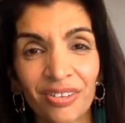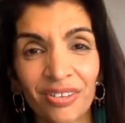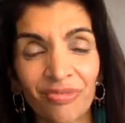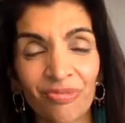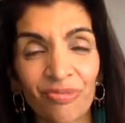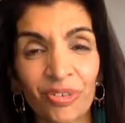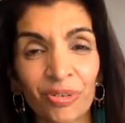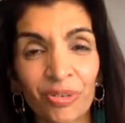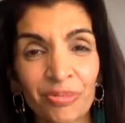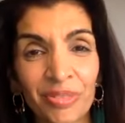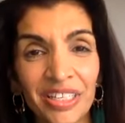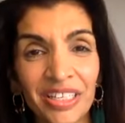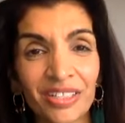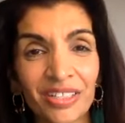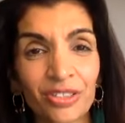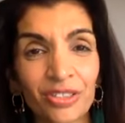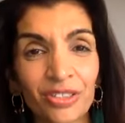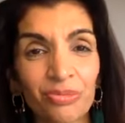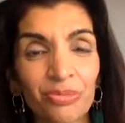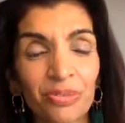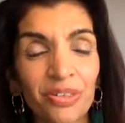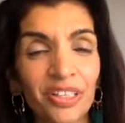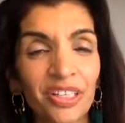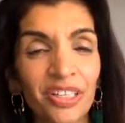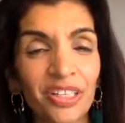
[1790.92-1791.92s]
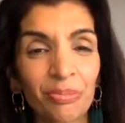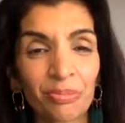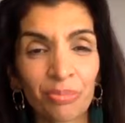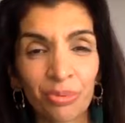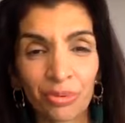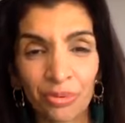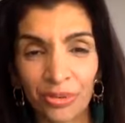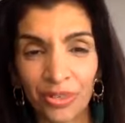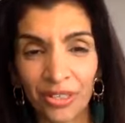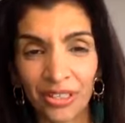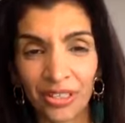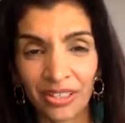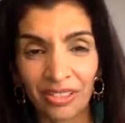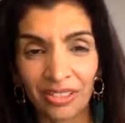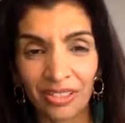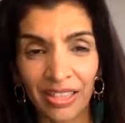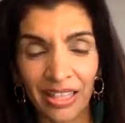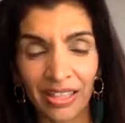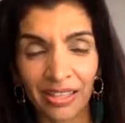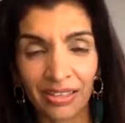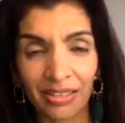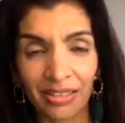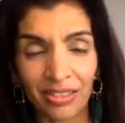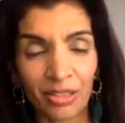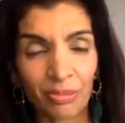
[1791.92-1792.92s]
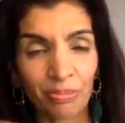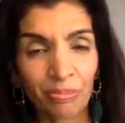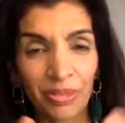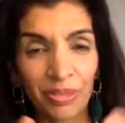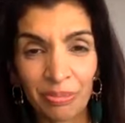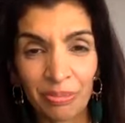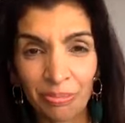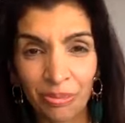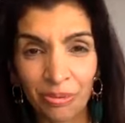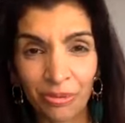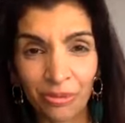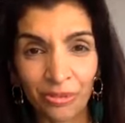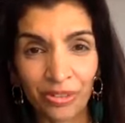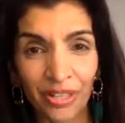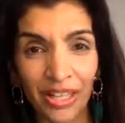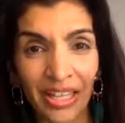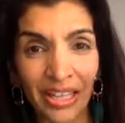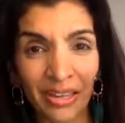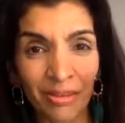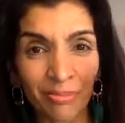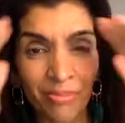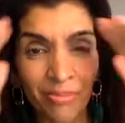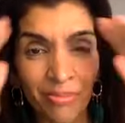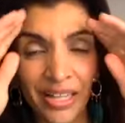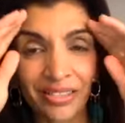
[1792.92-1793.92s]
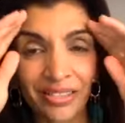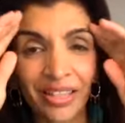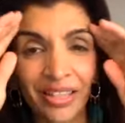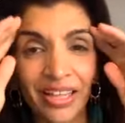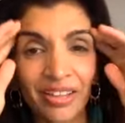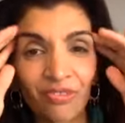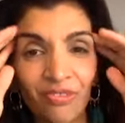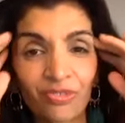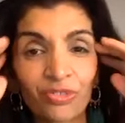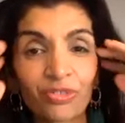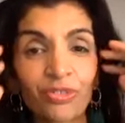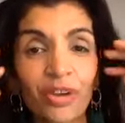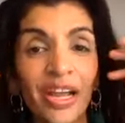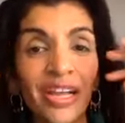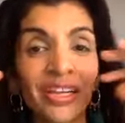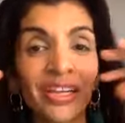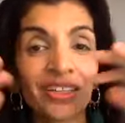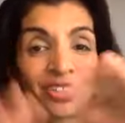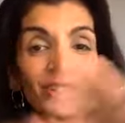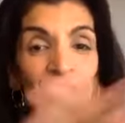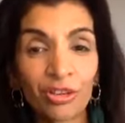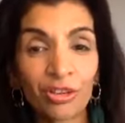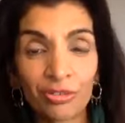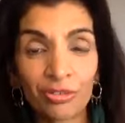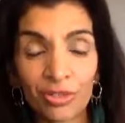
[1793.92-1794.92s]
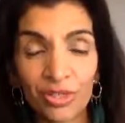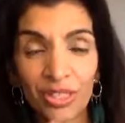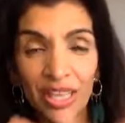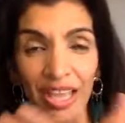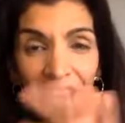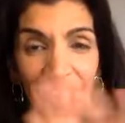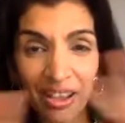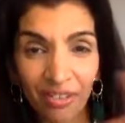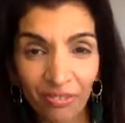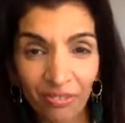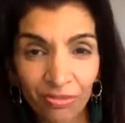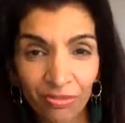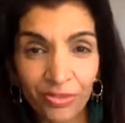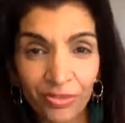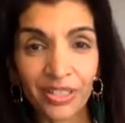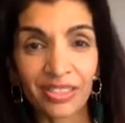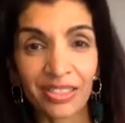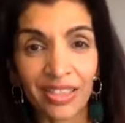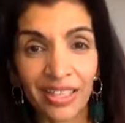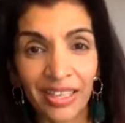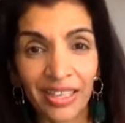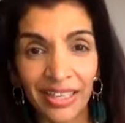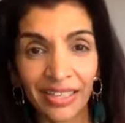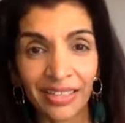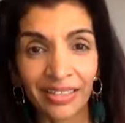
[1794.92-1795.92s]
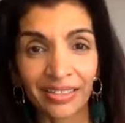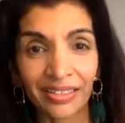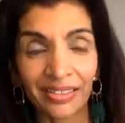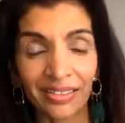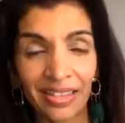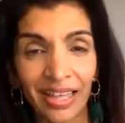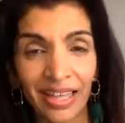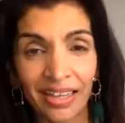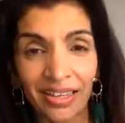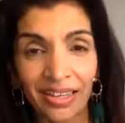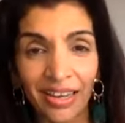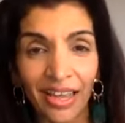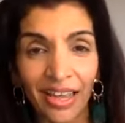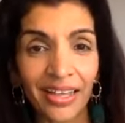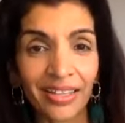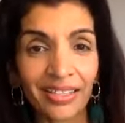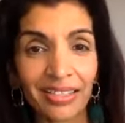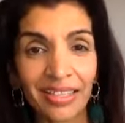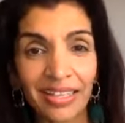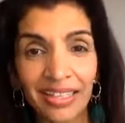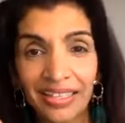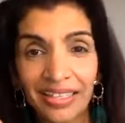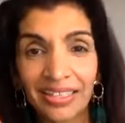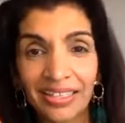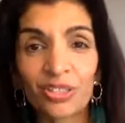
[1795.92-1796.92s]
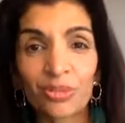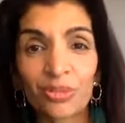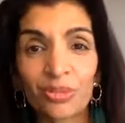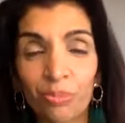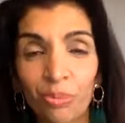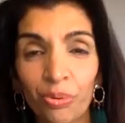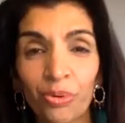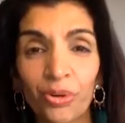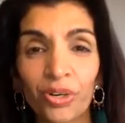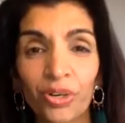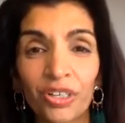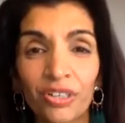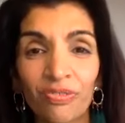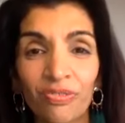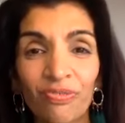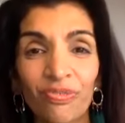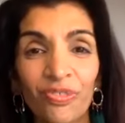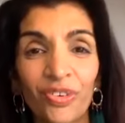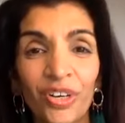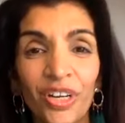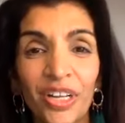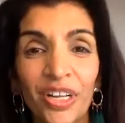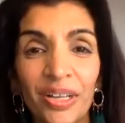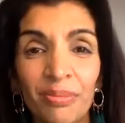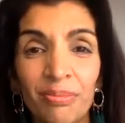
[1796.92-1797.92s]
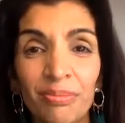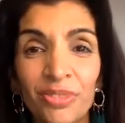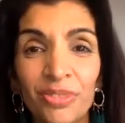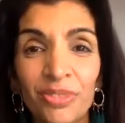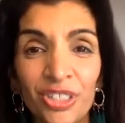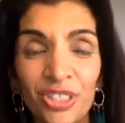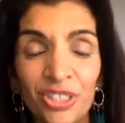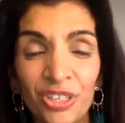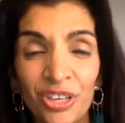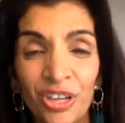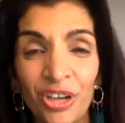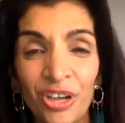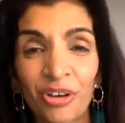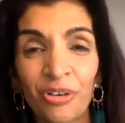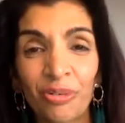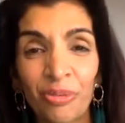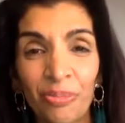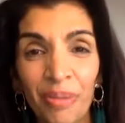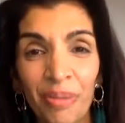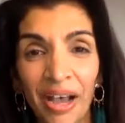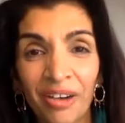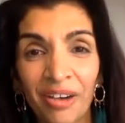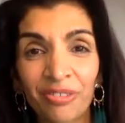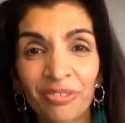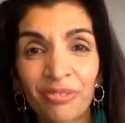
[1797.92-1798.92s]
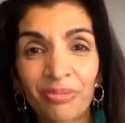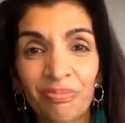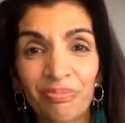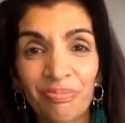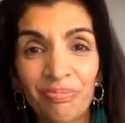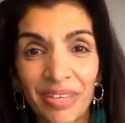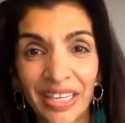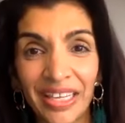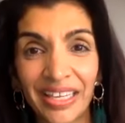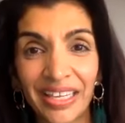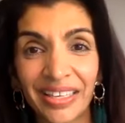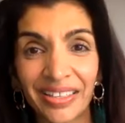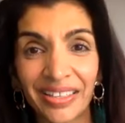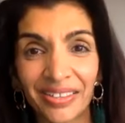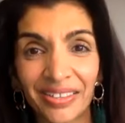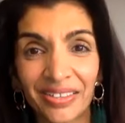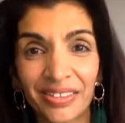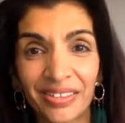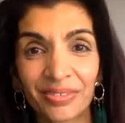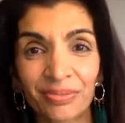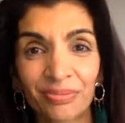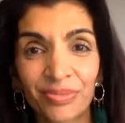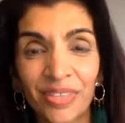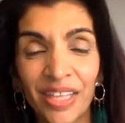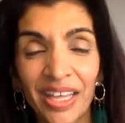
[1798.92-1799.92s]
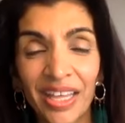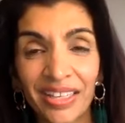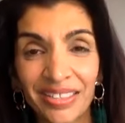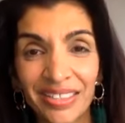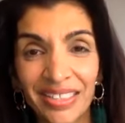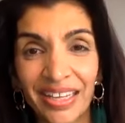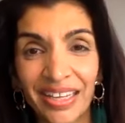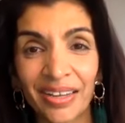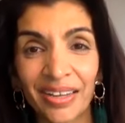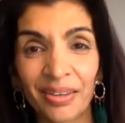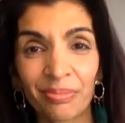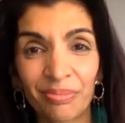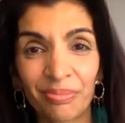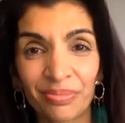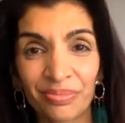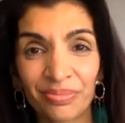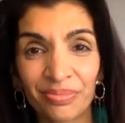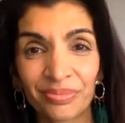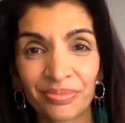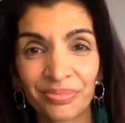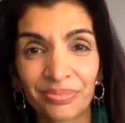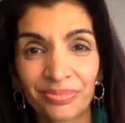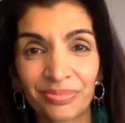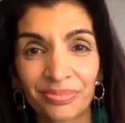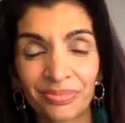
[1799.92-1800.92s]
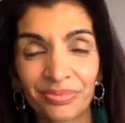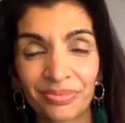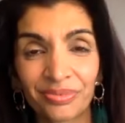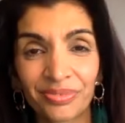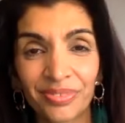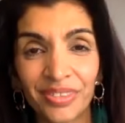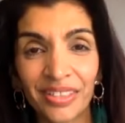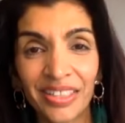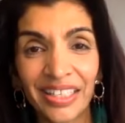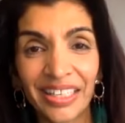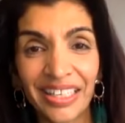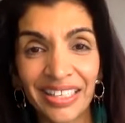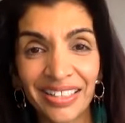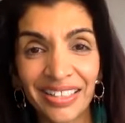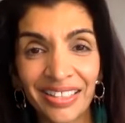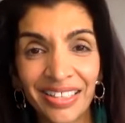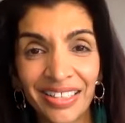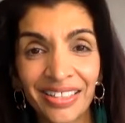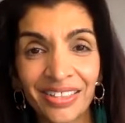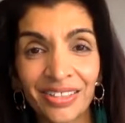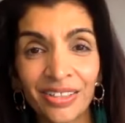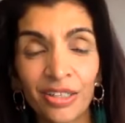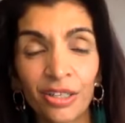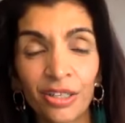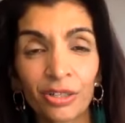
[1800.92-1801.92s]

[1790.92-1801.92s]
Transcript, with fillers: for me, it's really important that the people in my life, Greg knows everything that I think is important for him to know about me and him. Healing,